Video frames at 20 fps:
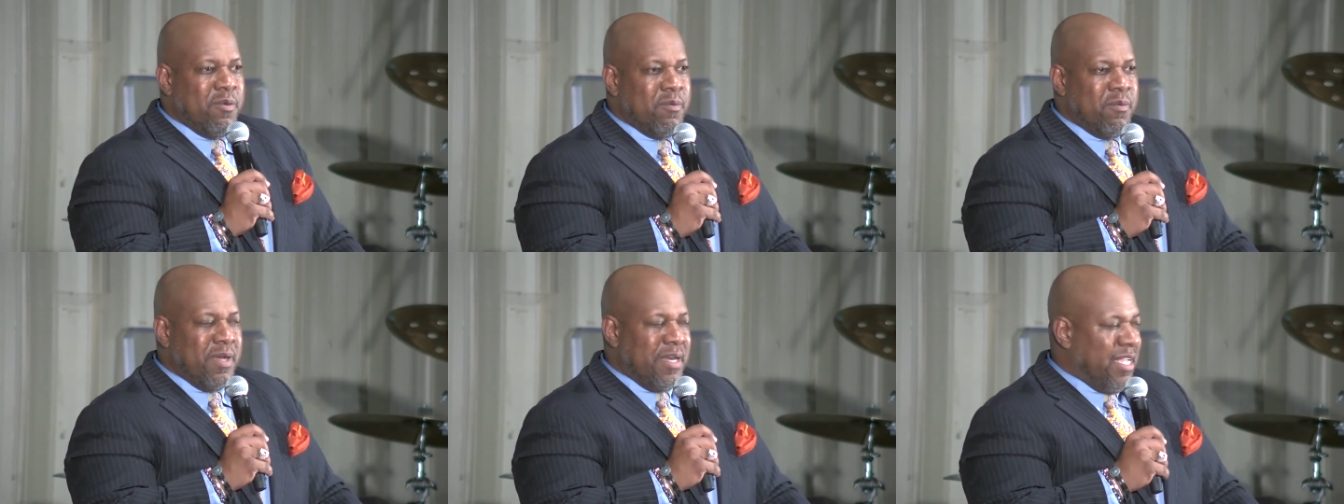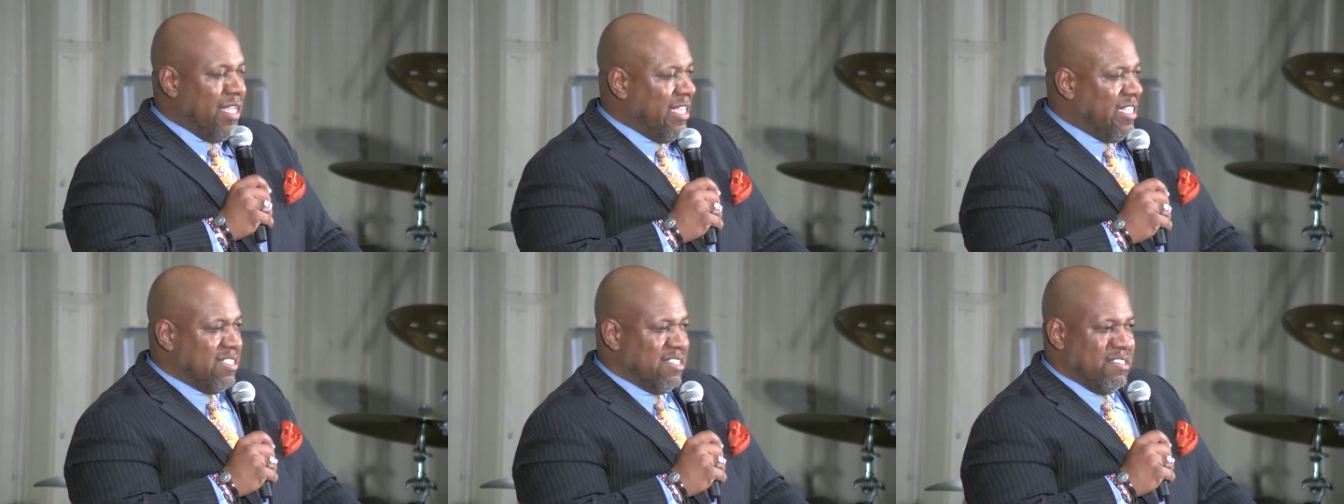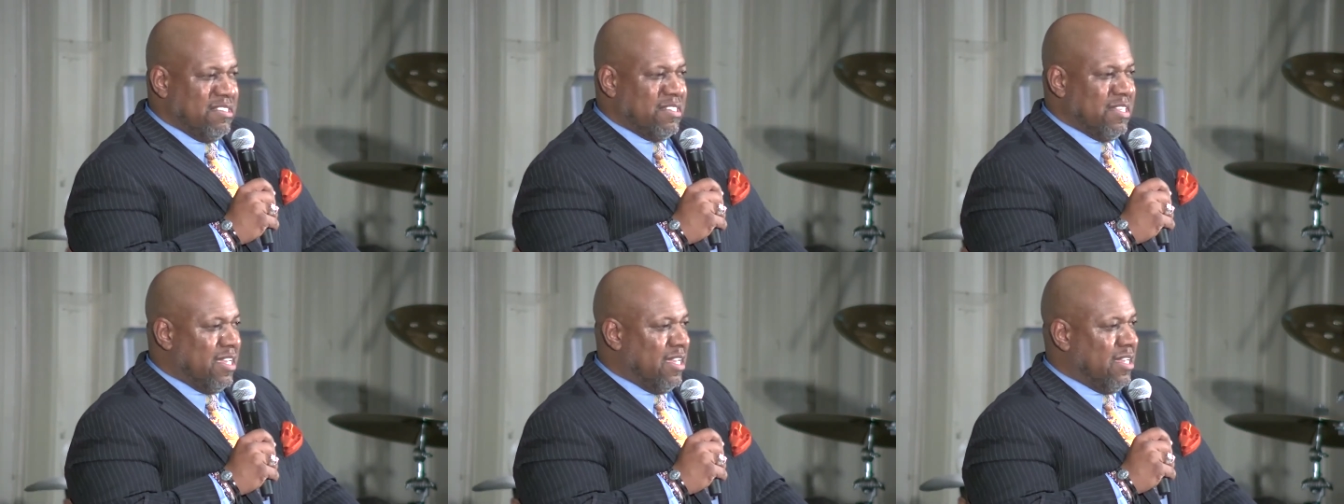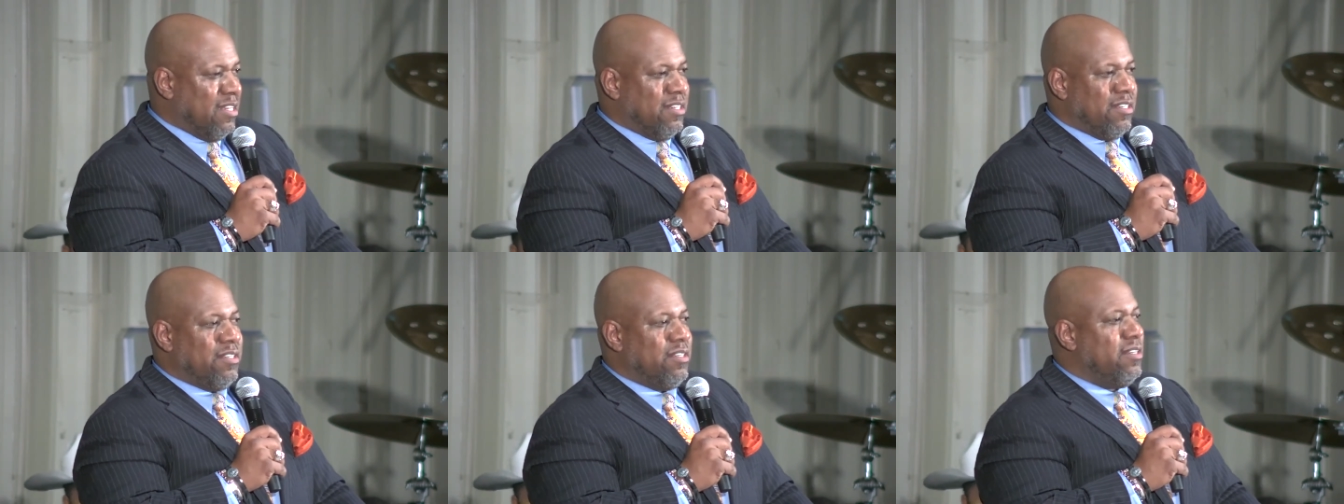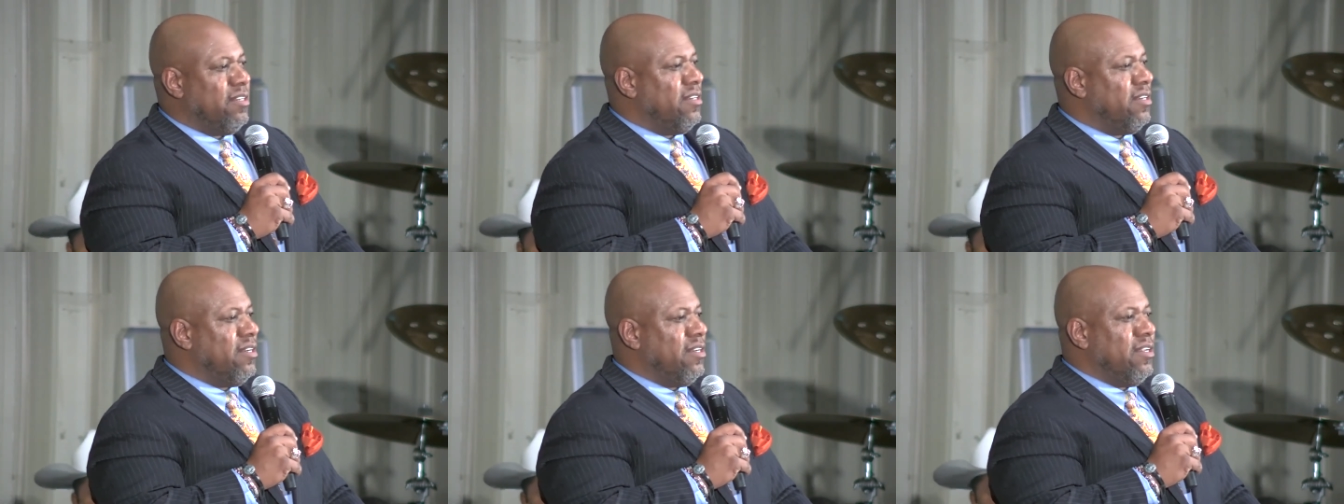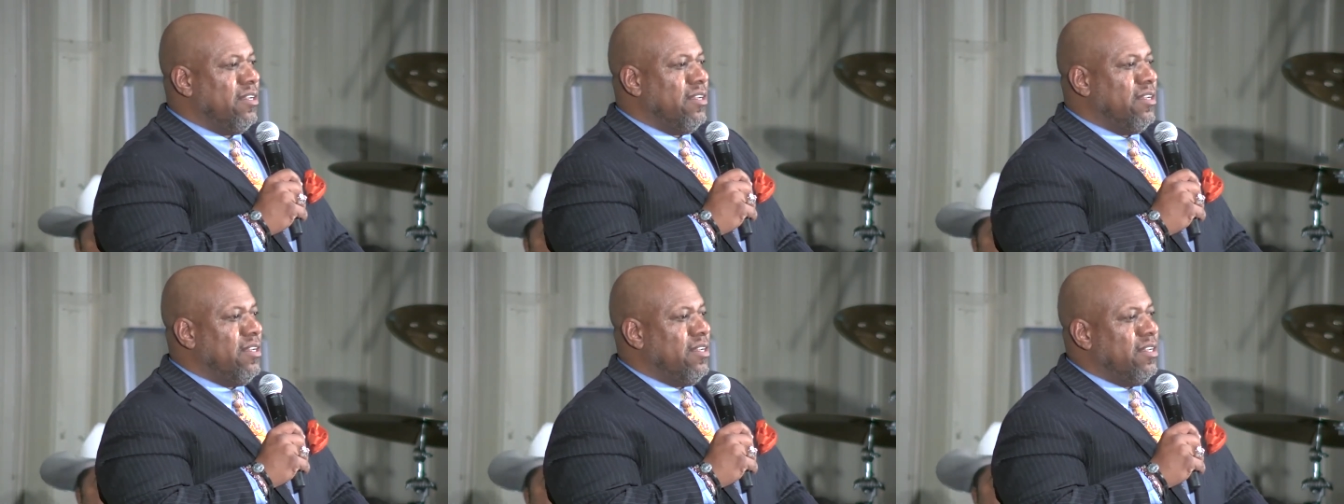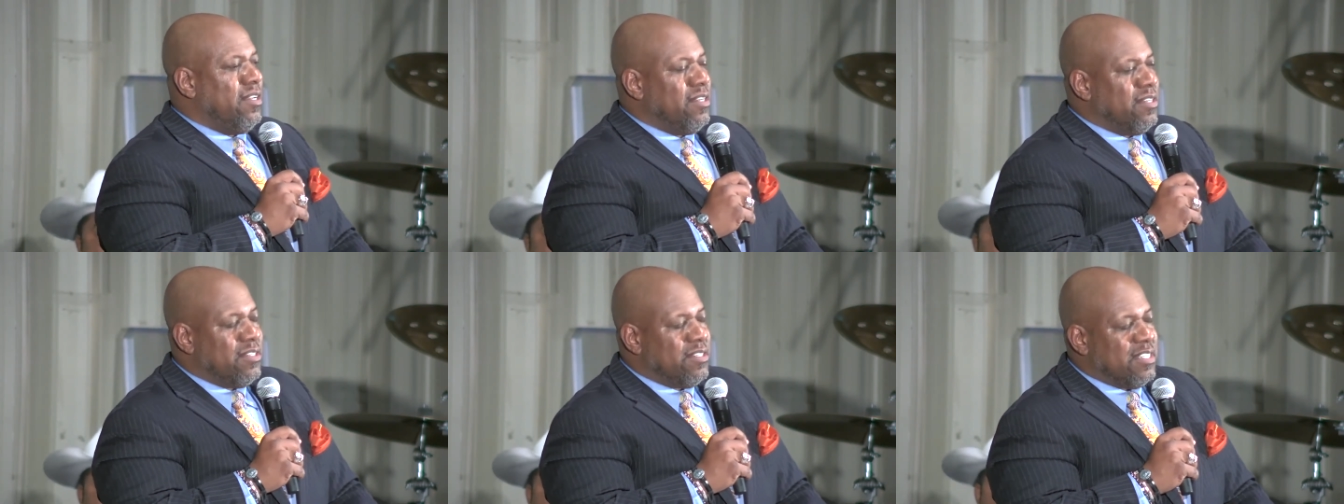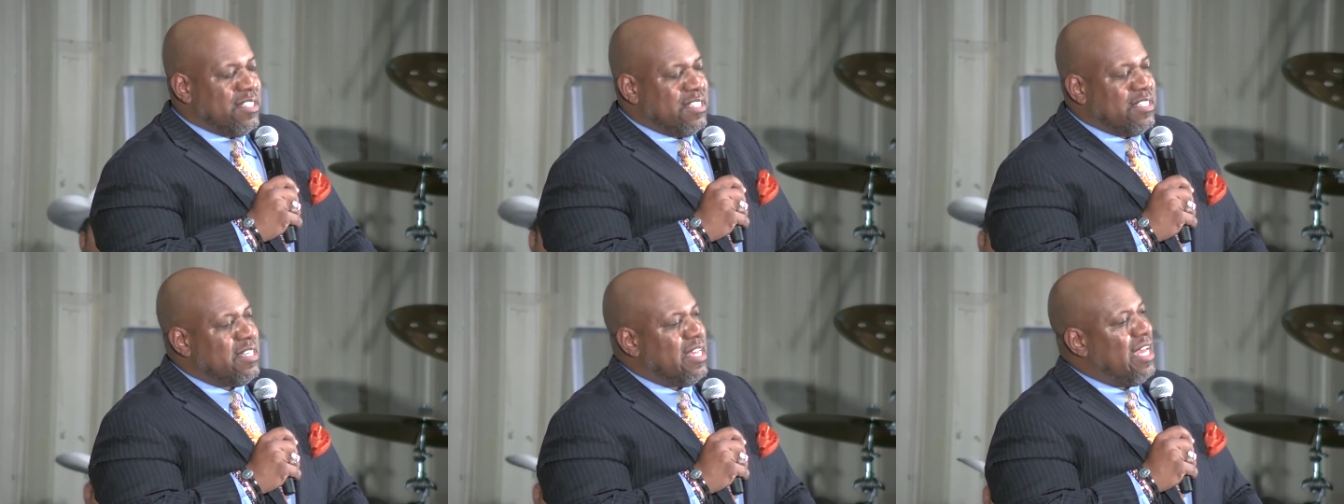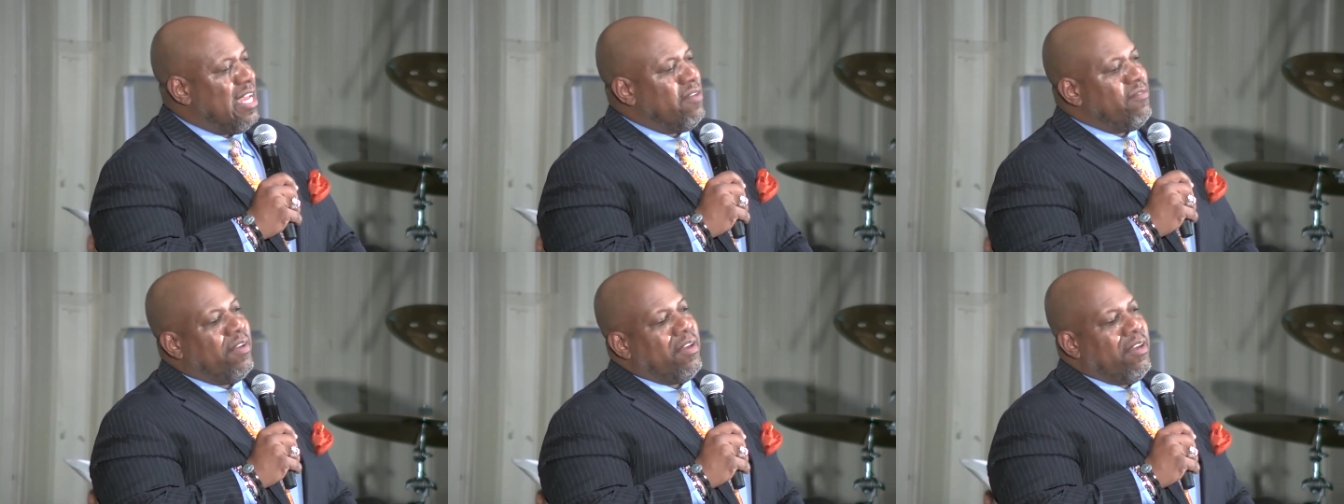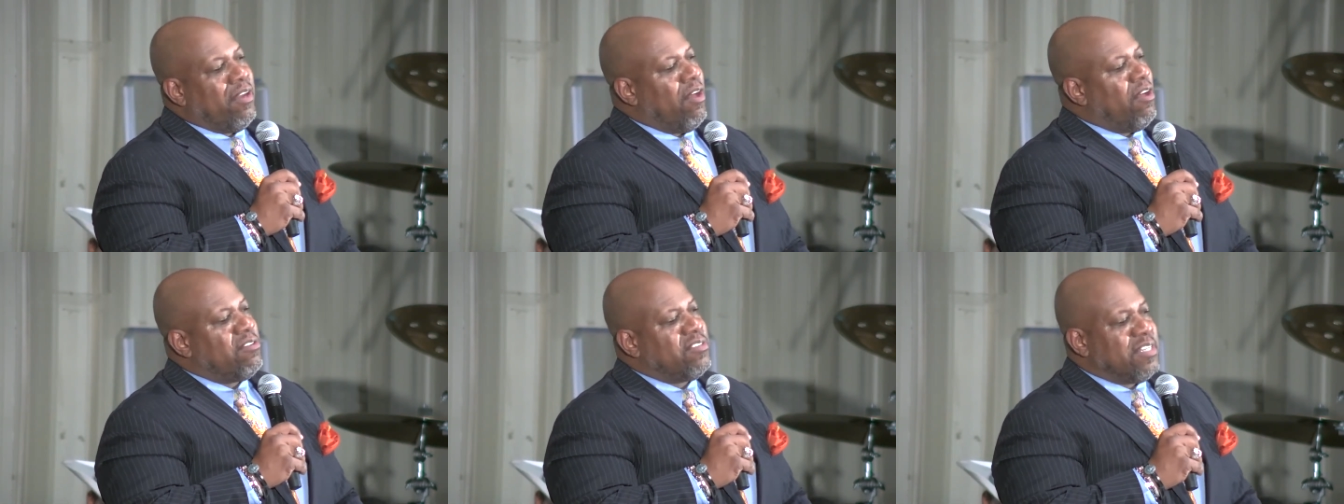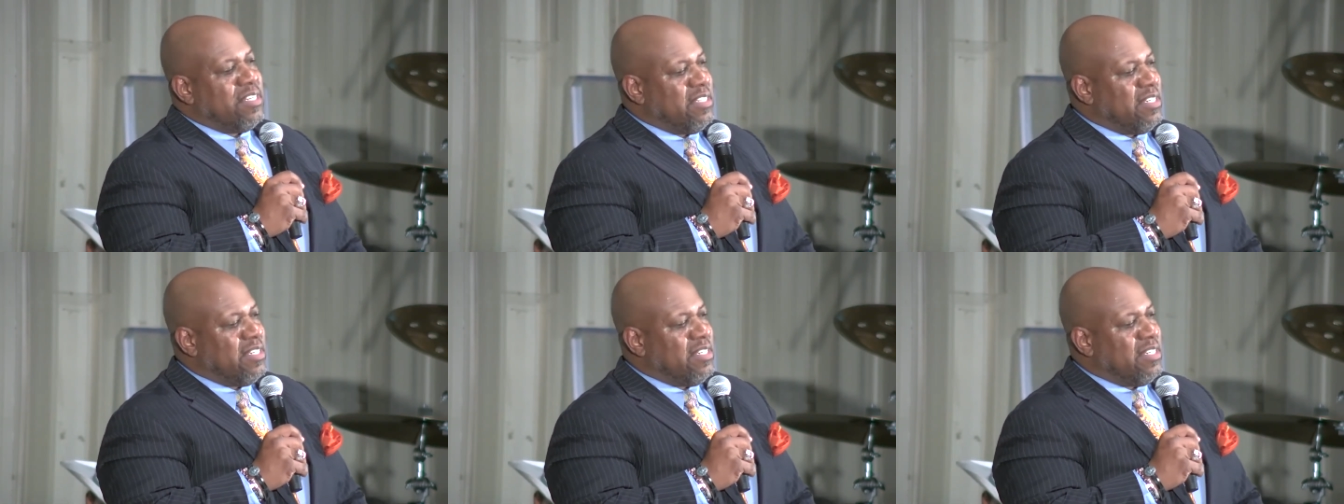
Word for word: what he's done to save a lost